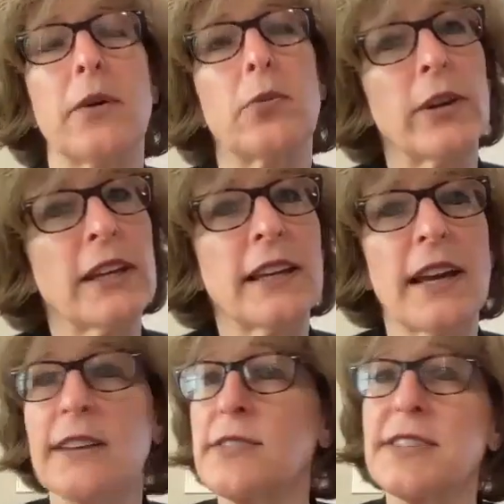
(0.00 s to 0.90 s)
we
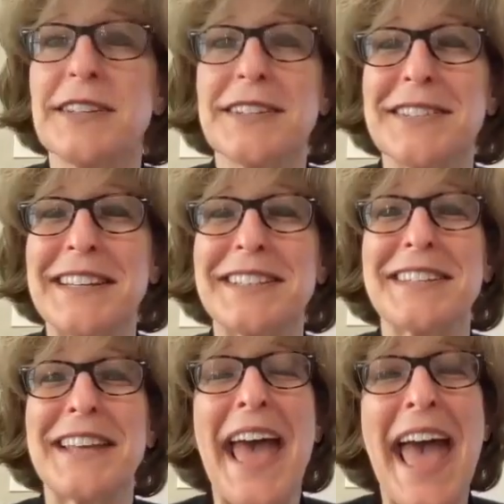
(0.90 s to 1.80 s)
as
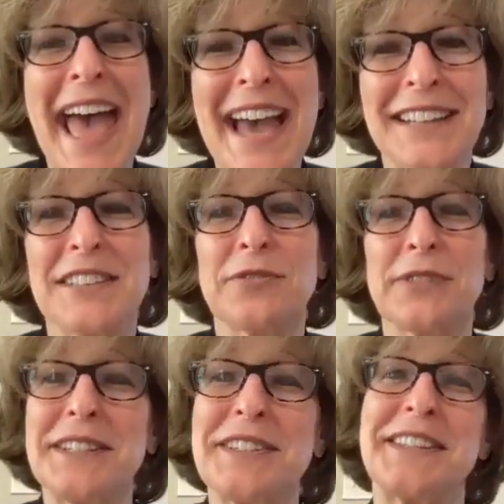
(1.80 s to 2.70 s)
citizens
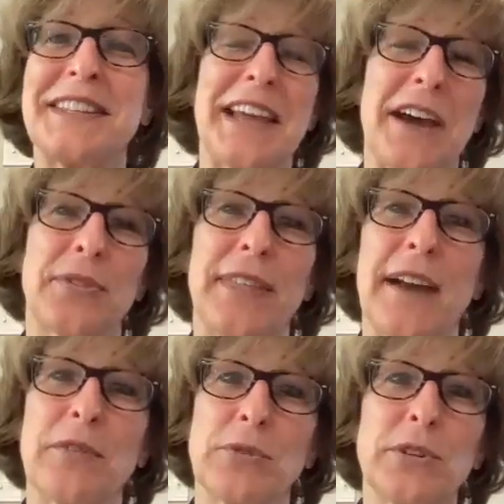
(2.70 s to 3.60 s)
actively seek out
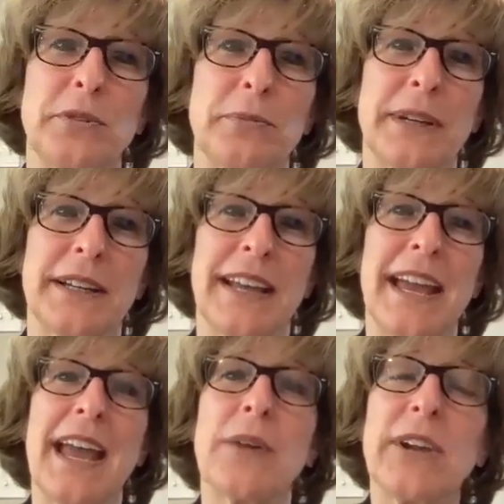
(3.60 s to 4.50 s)
that room,
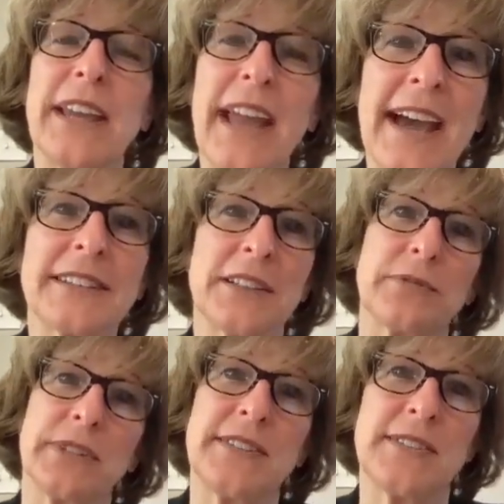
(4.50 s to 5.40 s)
and we
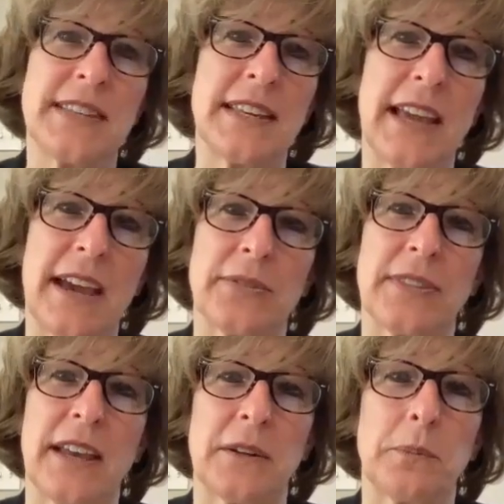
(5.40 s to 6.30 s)
actively seek out
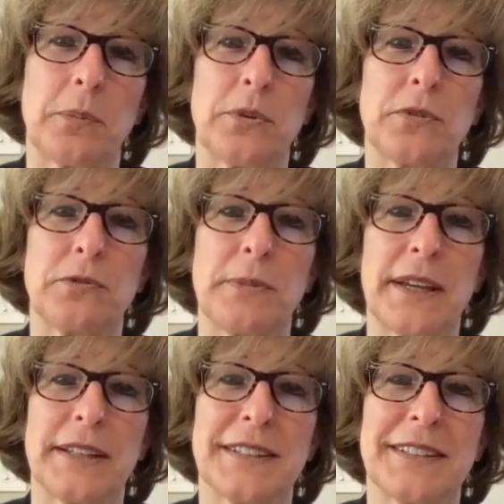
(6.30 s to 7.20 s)
that
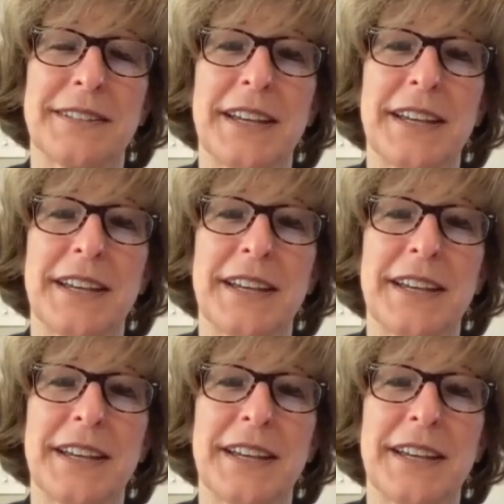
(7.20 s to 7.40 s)
improvement.